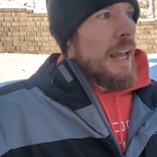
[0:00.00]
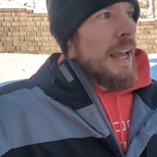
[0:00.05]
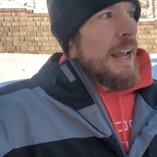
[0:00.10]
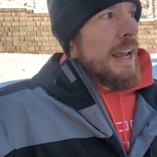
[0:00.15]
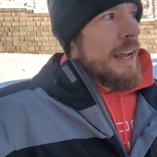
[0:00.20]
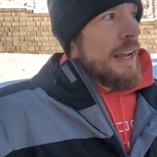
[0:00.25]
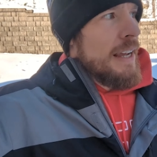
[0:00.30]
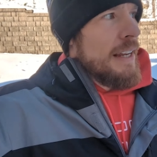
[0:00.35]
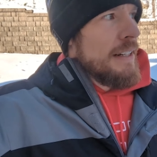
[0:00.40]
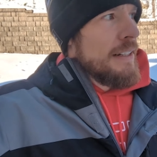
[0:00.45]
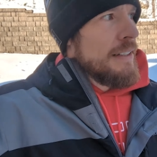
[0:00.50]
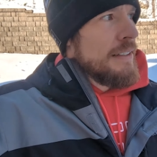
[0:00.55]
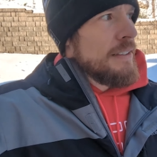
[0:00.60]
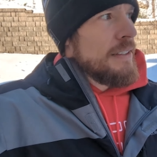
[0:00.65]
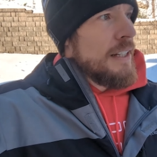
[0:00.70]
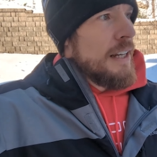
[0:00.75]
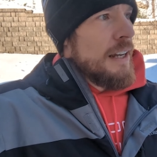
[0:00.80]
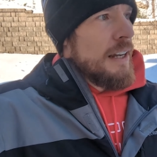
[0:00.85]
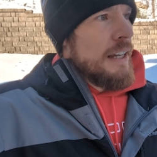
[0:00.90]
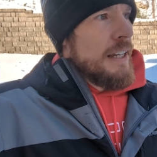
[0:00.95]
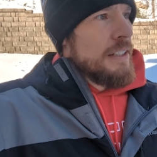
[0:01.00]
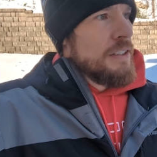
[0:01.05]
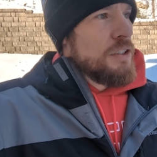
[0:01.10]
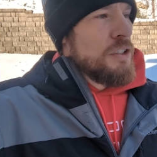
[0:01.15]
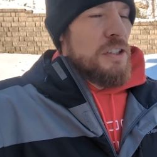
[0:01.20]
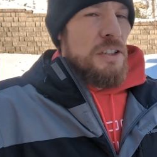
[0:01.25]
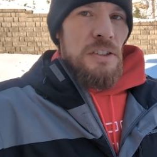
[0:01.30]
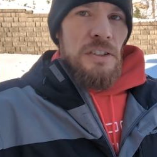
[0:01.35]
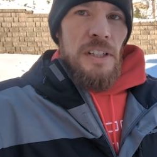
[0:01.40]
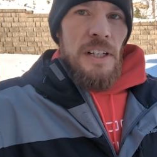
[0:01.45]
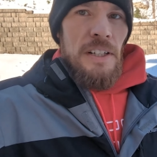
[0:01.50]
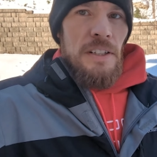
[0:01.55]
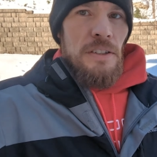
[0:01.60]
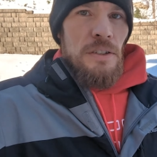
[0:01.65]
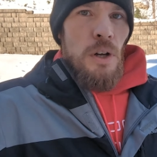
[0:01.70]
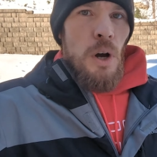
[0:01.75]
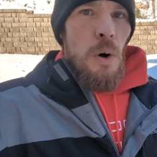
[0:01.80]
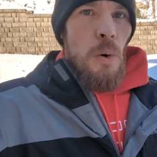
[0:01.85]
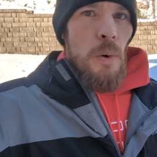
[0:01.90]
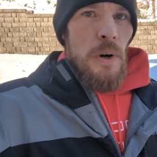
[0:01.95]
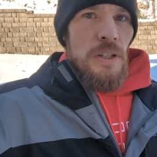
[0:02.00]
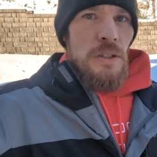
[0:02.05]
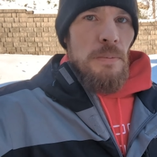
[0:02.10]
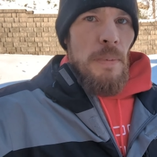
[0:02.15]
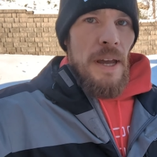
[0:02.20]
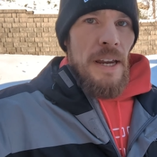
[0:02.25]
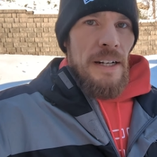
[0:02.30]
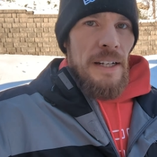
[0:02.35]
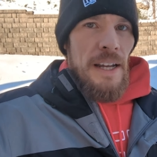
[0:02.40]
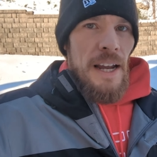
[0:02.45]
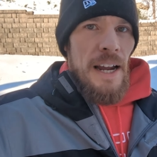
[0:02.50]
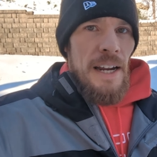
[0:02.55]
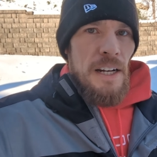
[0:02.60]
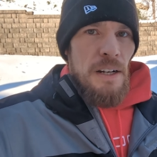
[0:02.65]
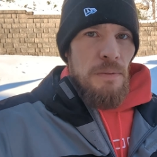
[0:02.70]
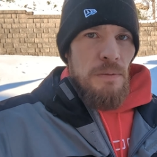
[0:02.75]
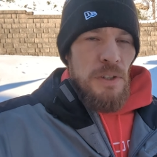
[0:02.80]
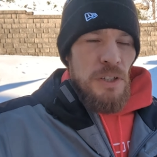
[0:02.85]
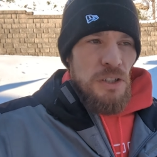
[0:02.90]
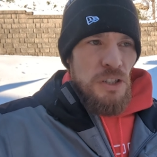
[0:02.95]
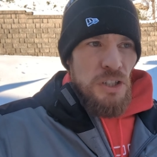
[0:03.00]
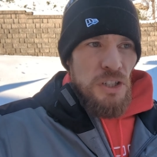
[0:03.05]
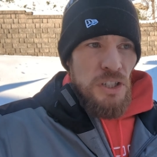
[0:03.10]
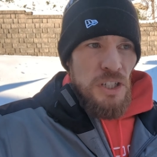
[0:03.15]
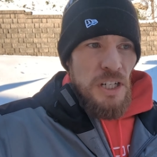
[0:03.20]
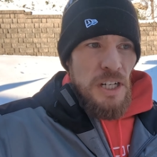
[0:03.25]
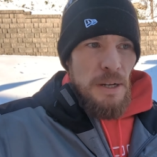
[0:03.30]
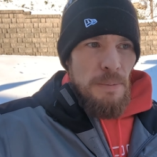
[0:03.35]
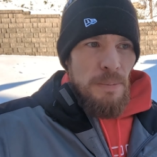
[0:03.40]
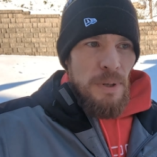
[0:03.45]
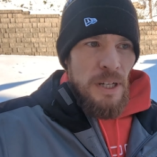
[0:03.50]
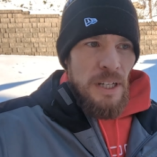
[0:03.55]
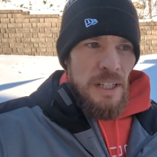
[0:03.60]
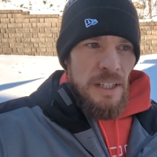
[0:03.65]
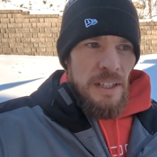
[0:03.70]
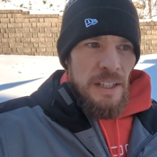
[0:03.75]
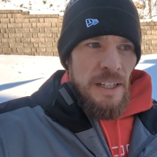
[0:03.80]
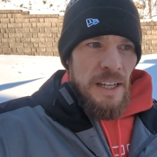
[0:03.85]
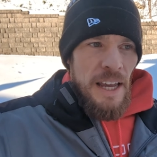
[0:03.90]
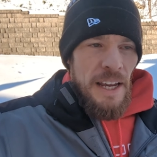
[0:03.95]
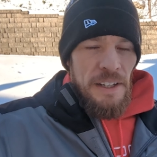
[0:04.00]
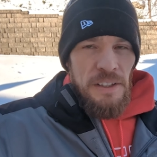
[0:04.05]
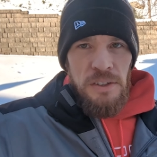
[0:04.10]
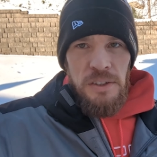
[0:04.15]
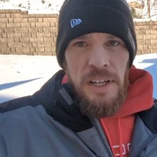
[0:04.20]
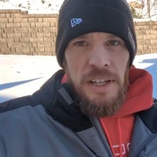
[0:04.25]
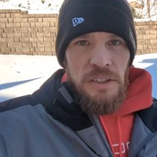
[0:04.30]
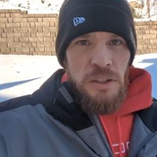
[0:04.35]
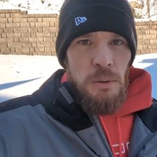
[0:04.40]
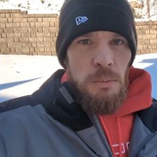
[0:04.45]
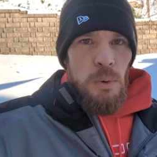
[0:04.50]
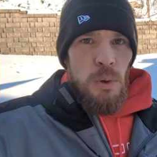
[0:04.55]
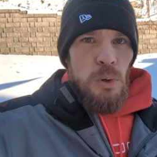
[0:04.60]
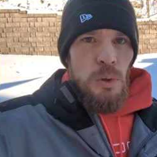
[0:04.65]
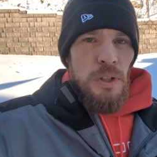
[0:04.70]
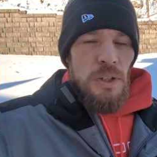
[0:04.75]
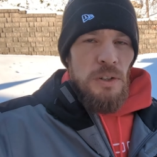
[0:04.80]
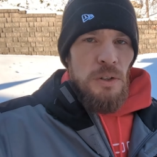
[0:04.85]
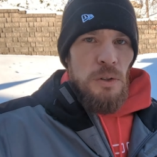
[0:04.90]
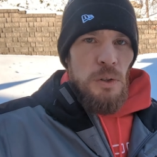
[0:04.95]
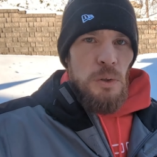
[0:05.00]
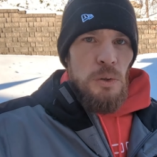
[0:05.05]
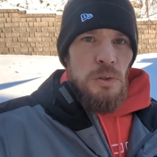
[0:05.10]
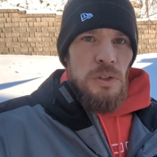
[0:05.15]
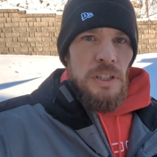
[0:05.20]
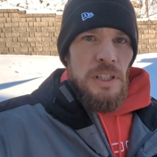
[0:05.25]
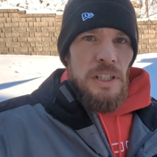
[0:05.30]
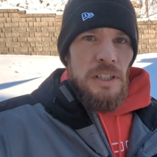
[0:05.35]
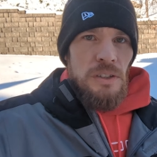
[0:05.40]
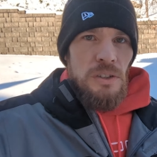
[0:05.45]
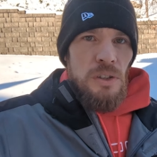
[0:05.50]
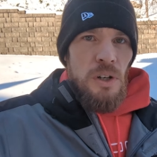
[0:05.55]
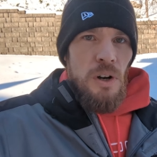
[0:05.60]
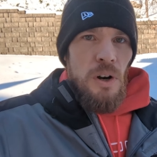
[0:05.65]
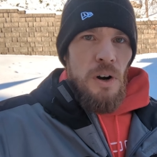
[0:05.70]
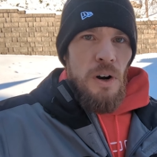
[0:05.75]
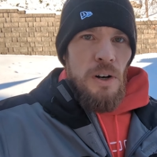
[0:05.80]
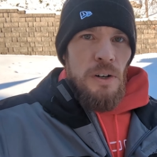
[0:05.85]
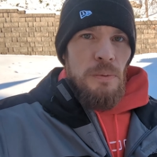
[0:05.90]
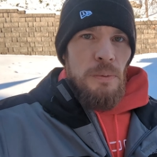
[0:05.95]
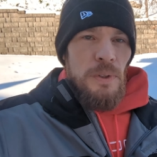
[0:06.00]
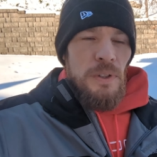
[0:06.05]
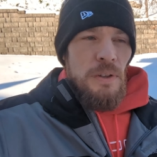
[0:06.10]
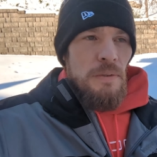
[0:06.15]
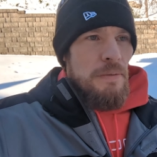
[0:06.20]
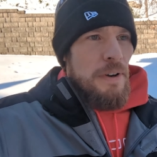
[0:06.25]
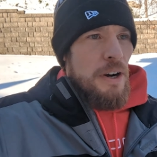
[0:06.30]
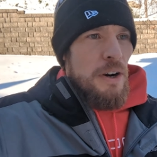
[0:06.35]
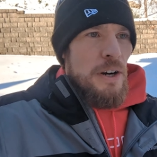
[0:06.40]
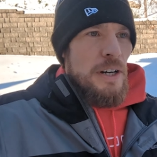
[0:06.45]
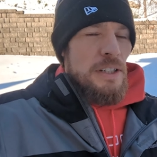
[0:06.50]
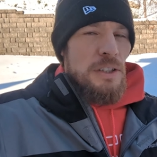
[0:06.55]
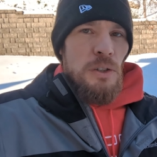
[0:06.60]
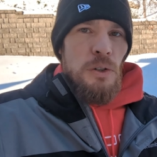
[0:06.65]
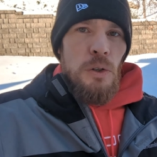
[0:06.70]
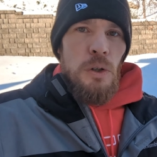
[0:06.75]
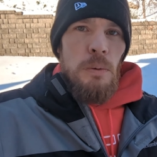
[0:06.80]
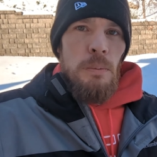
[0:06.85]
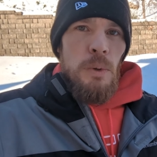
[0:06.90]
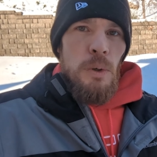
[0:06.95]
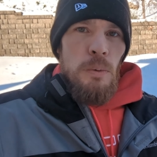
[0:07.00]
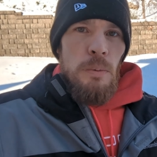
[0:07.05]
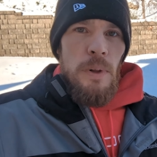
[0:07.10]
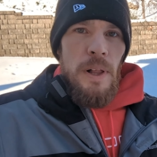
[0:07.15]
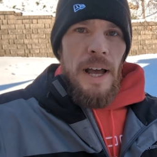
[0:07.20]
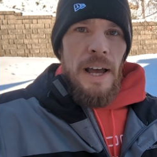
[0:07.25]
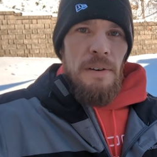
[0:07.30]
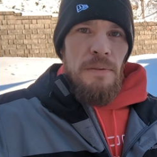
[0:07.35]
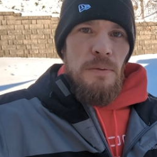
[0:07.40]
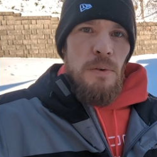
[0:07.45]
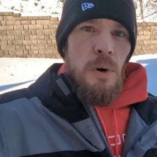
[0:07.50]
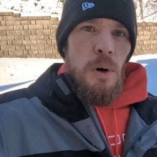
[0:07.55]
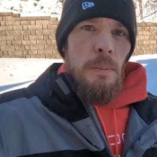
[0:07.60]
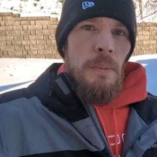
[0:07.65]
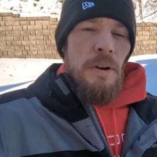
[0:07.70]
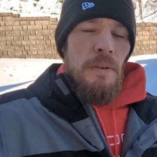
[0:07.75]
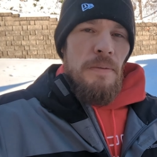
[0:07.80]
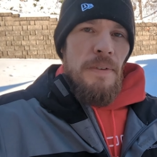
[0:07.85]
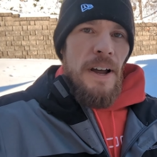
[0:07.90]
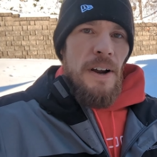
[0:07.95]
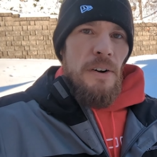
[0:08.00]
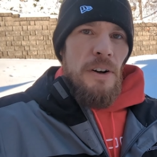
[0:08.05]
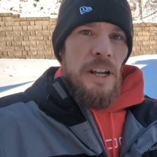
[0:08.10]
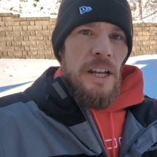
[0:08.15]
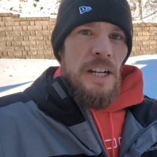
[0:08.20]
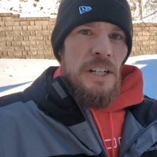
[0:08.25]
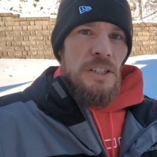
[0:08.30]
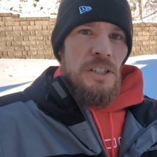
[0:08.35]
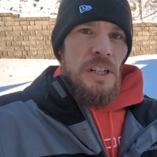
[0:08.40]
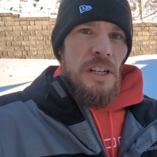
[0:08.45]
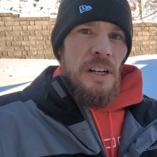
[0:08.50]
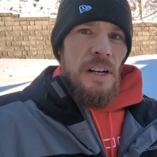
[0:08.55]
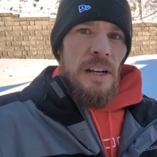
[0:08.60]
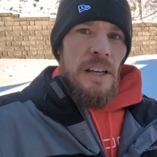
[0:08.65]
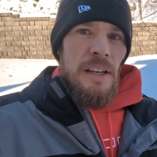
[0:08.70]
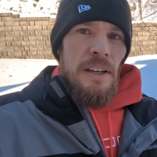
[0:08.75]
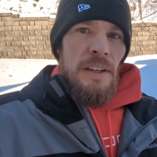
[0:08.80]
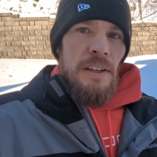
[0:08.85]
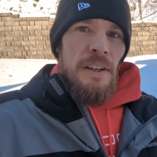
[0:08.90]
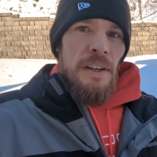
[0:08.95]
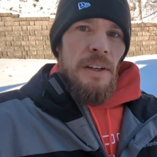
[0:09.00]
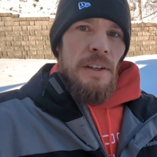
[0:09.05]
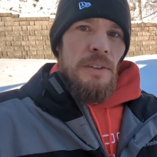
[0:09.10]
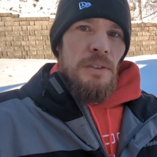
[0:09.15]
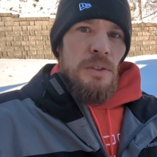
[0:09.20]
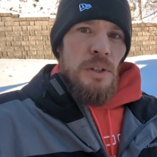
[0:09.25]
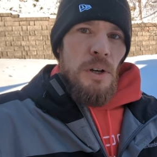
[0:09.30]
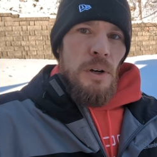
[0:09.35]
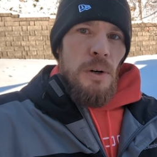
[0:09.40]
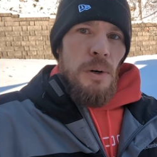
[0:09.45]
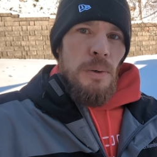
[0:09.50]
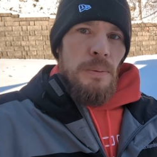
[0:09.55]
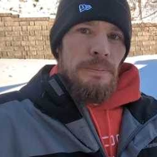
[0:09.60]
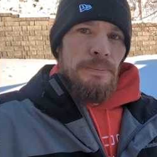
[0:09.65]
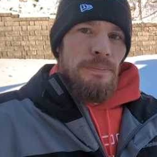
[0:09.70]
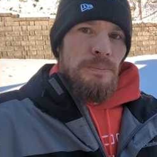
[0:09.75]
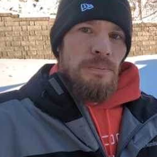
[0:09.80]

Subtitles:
and it's always been kind of a cheap, accessible enthusiast car with a very tunable platform and foundation. So